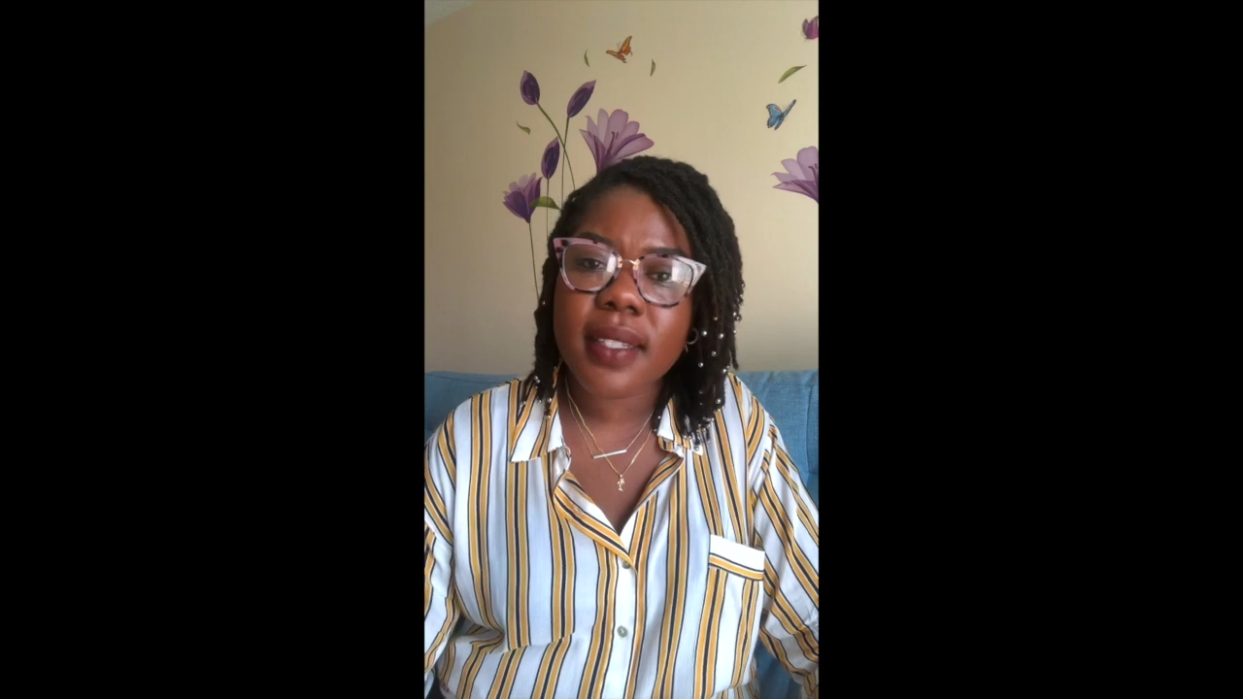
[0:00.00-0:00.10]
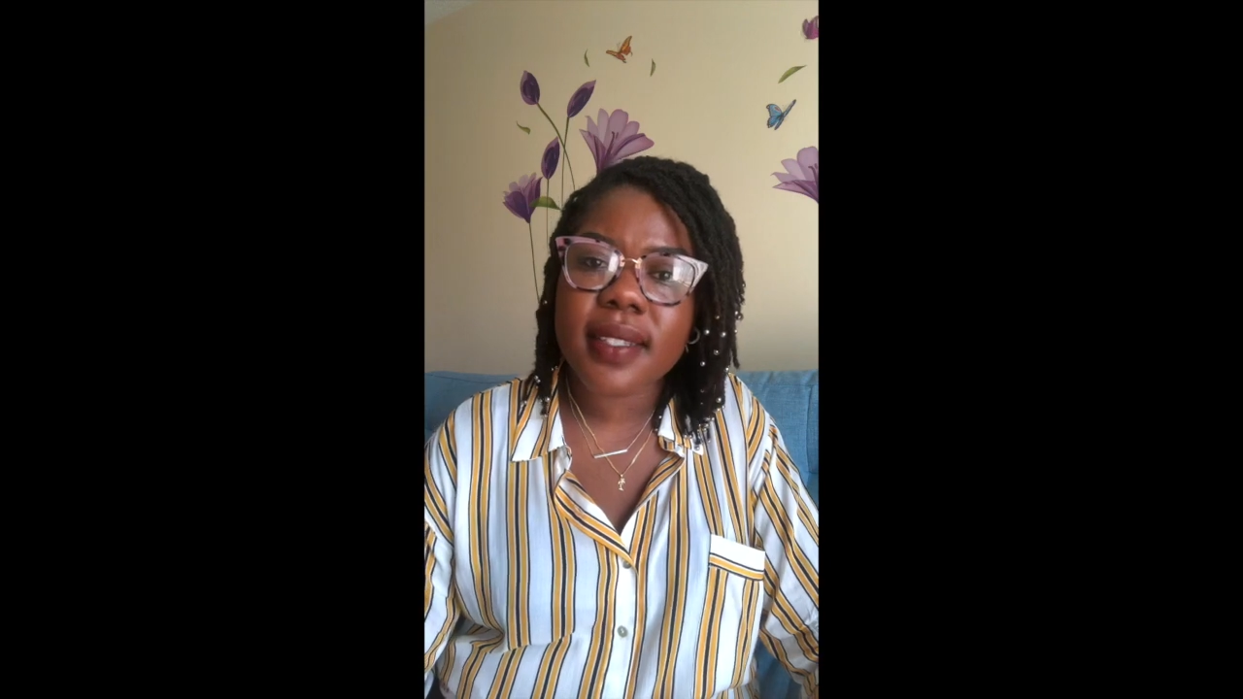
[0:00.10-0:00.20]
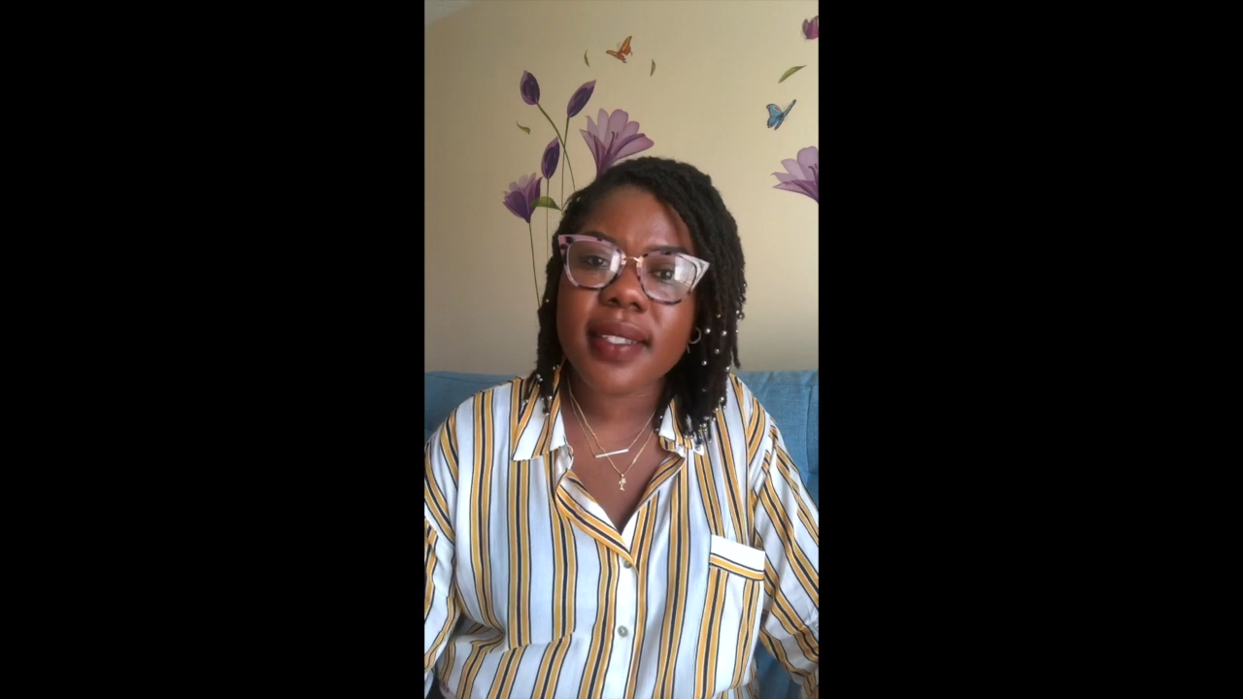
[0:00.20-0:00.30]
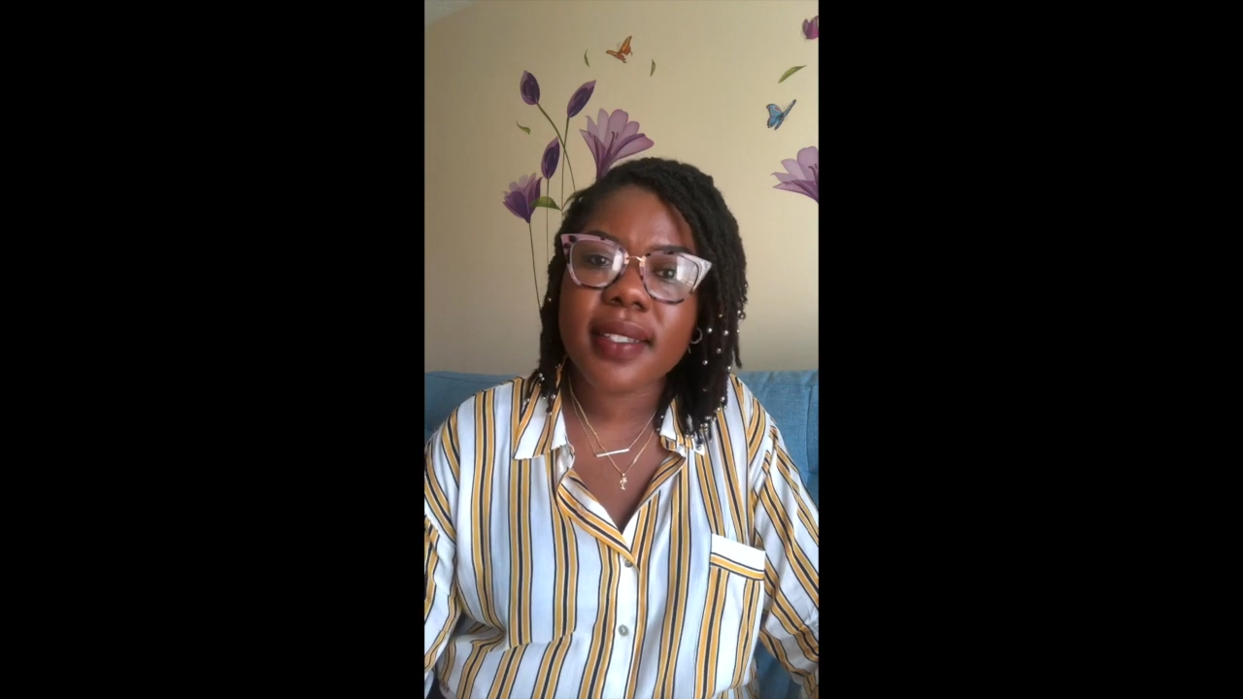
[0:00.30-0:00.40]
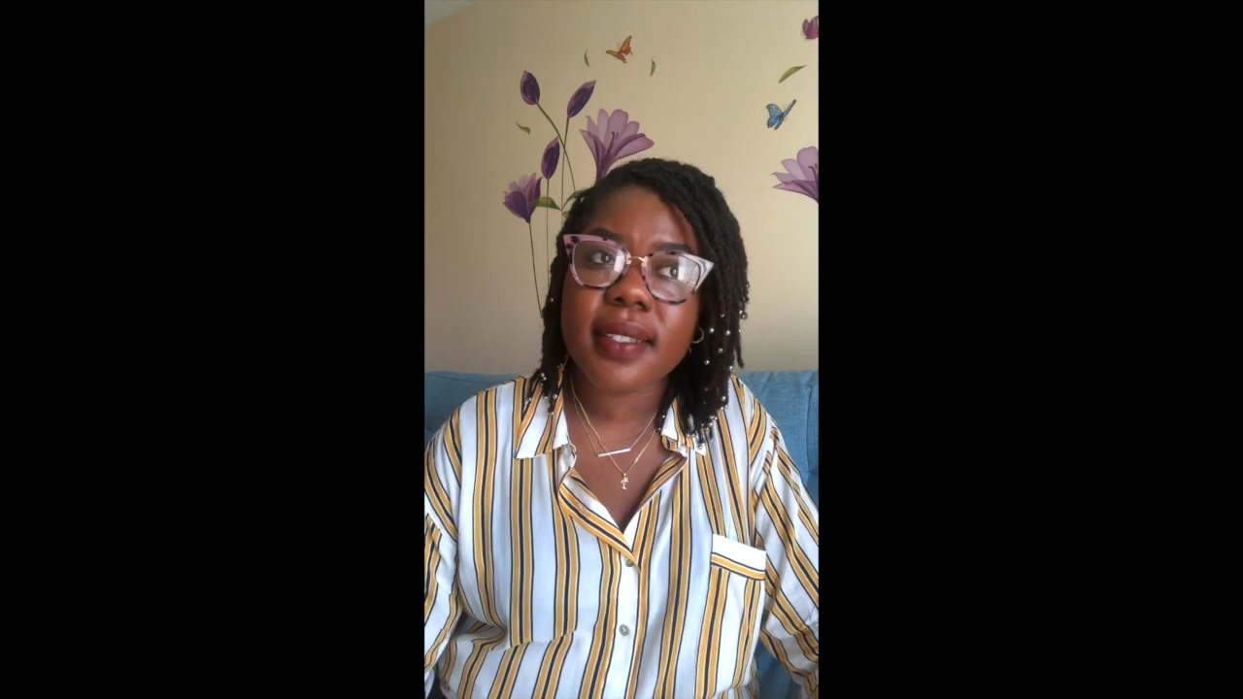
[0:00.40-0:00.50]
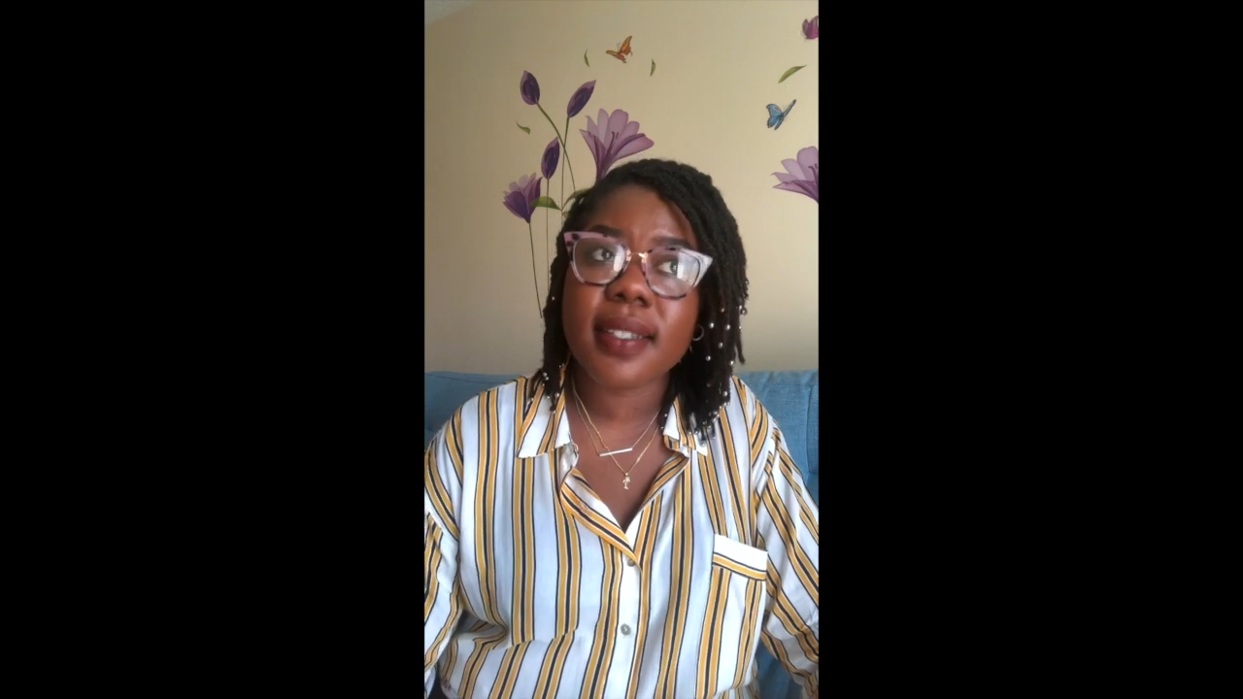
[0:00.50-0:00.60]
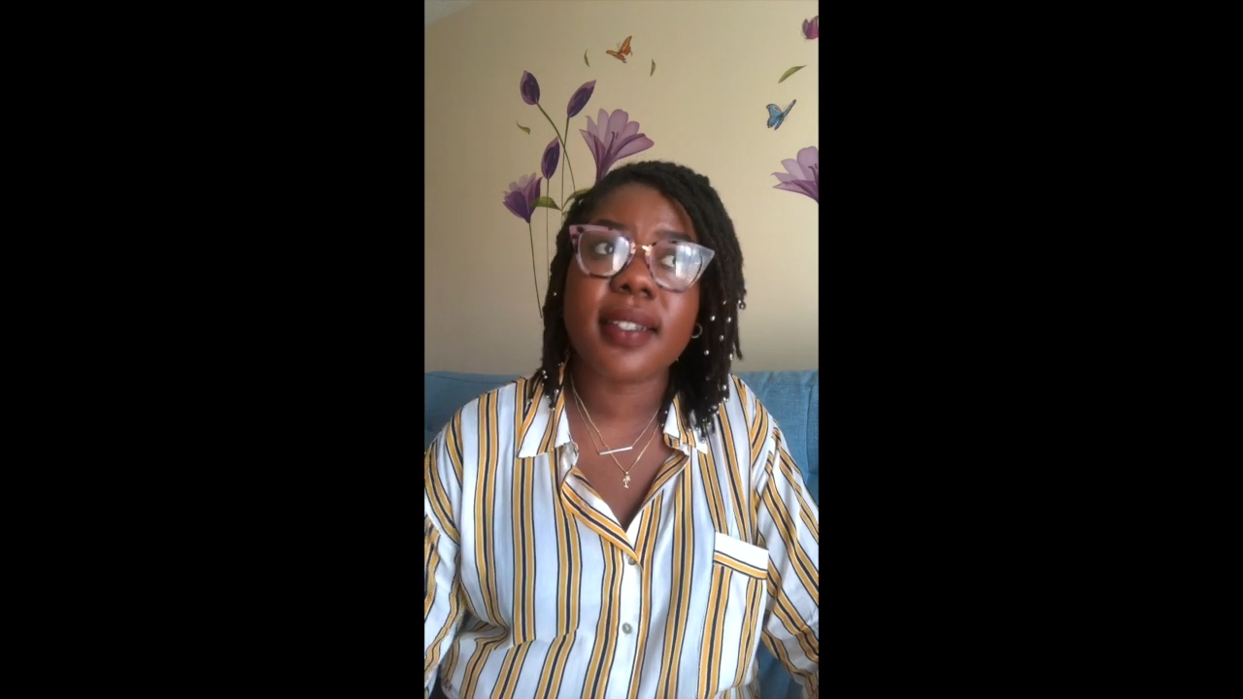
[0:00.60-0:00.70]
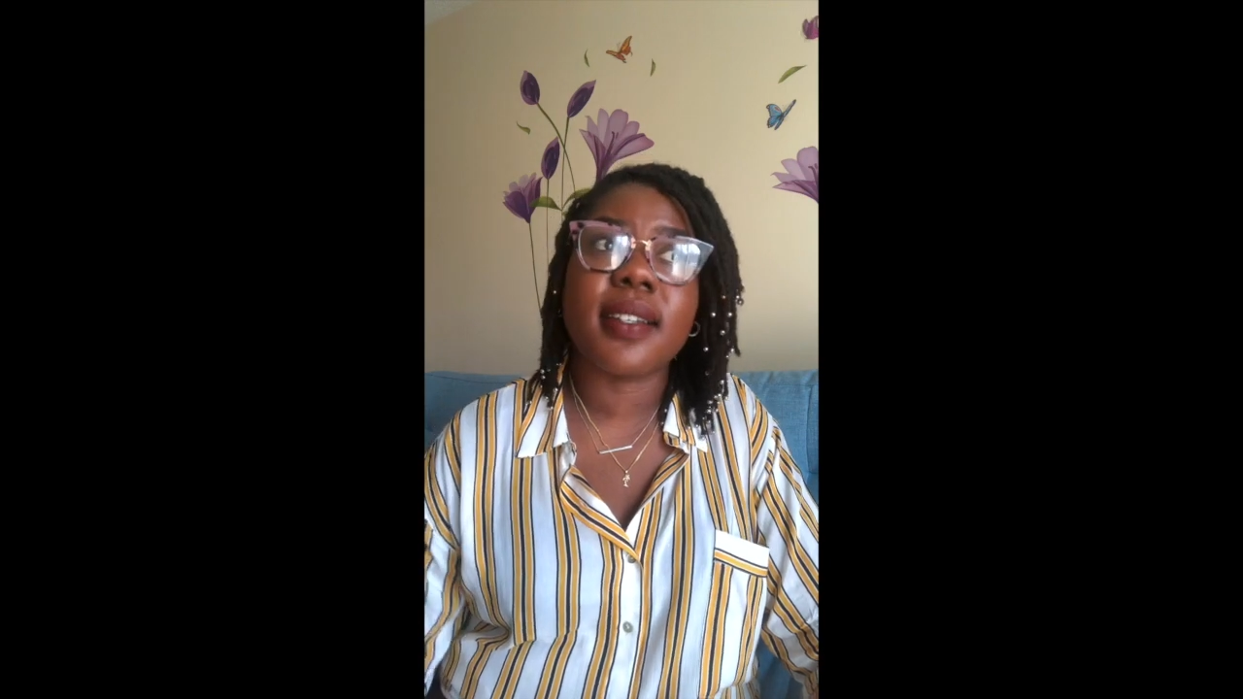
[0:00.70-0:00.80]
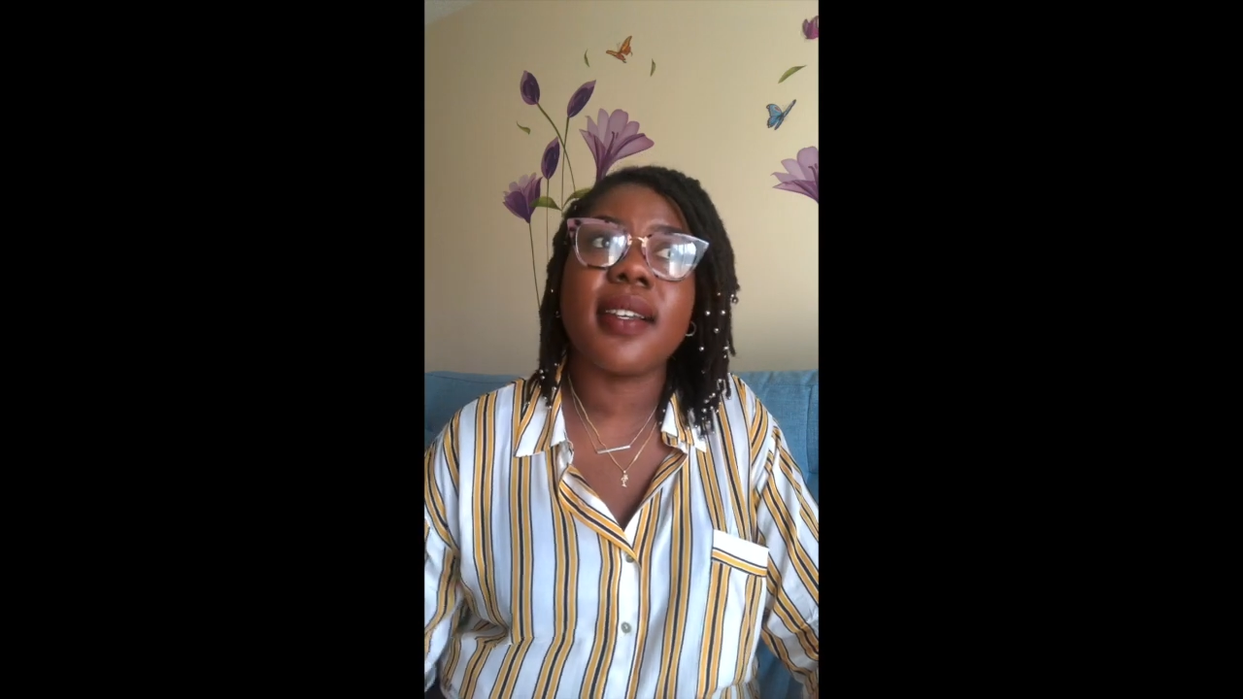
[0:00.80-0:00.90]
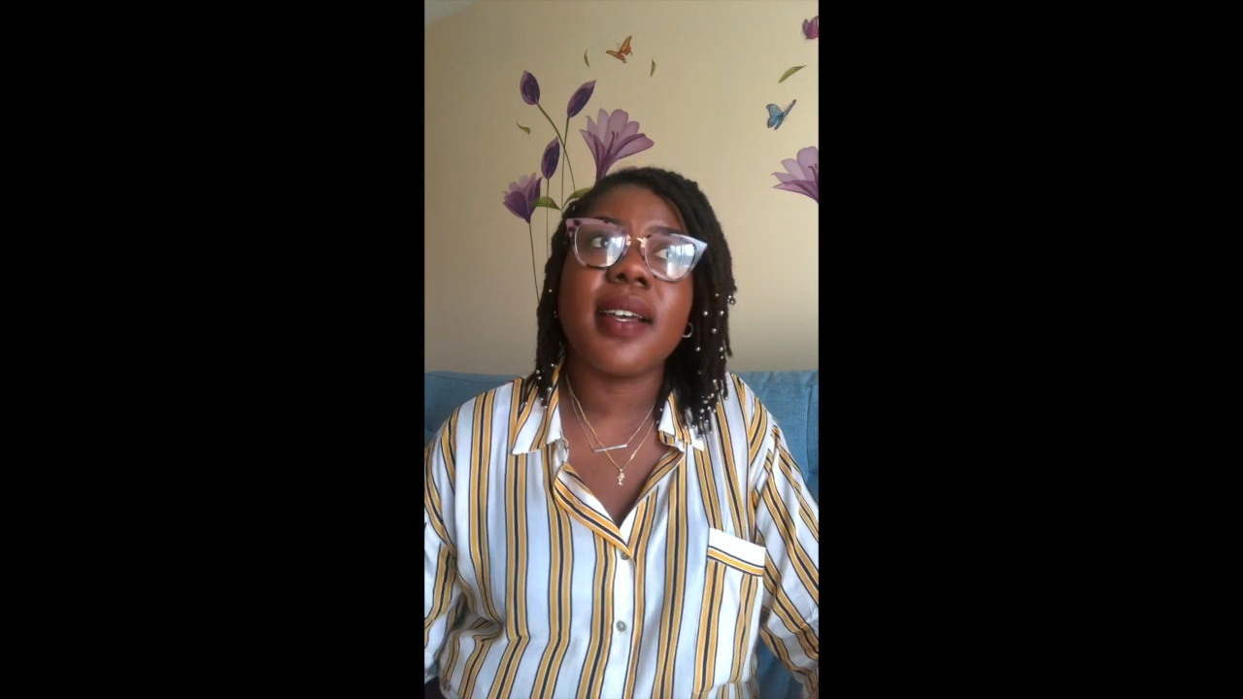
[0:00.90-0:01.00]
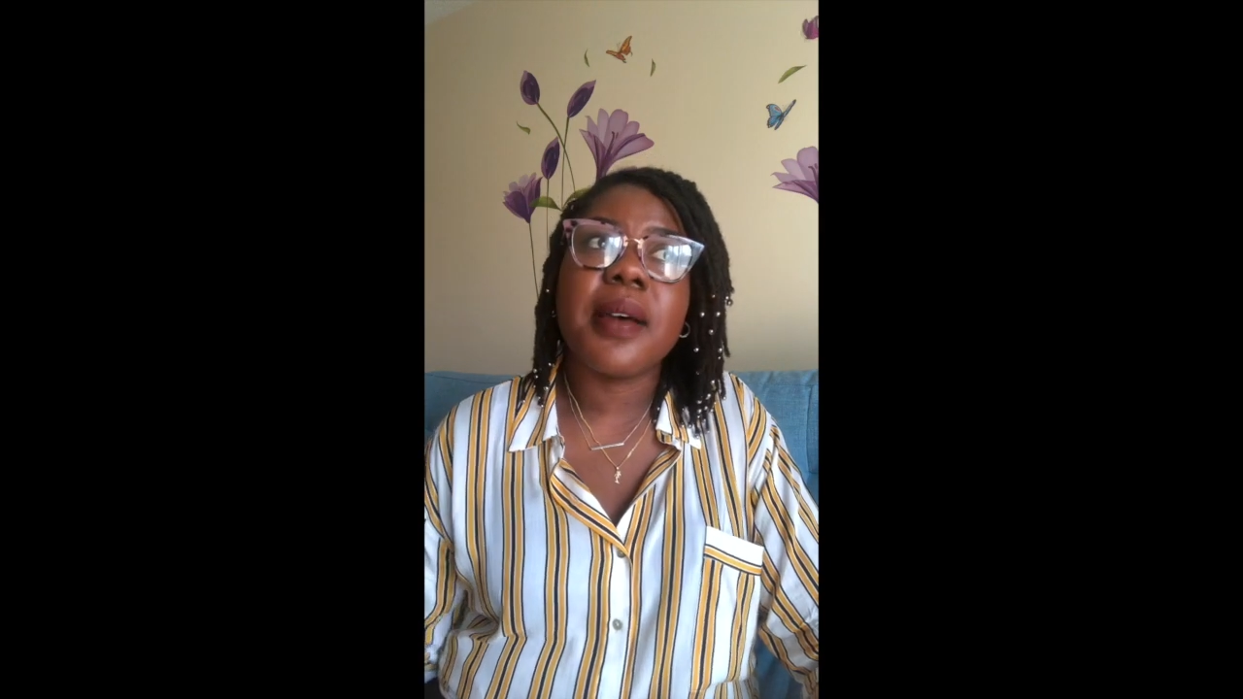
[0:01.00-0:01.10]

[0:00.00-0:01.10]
to